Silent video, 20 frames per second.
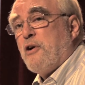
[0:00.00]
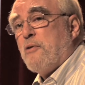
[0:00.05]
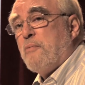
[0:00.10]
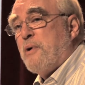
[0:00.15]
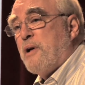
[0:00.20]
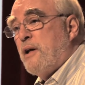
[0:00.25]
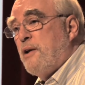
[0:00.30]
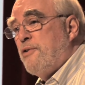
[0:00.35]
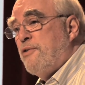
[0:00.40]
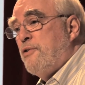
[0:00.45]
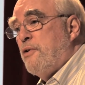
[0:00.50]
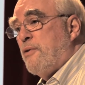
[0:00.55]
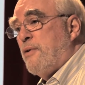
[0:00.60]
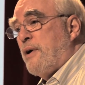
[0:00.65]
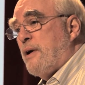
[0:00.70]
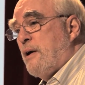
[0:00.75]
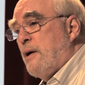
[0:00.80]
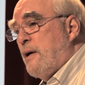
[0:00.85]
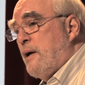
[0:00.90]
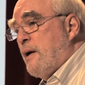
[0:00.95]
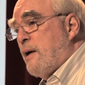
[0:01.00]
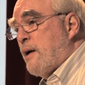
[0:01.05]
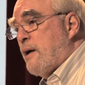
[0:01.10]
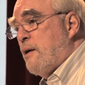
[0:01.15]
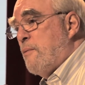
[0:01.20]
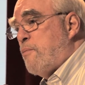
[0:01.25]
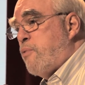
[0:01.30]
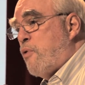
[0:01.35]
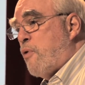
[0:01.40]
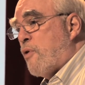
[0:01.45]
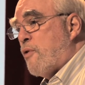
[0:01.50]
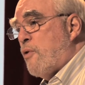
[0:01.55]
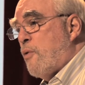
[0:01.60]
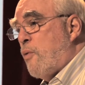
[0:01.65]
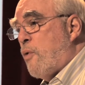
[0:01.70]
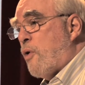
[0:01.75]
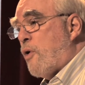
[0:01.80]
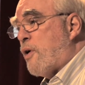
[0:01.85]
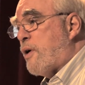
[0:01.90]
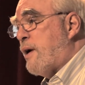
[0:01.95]
but he's doing important
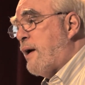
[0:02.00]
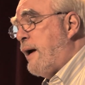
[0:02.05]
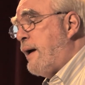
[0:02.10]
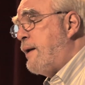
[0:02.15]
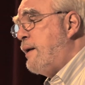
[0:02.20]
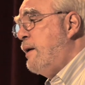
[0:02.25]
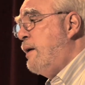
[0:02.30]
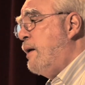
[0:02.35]
work at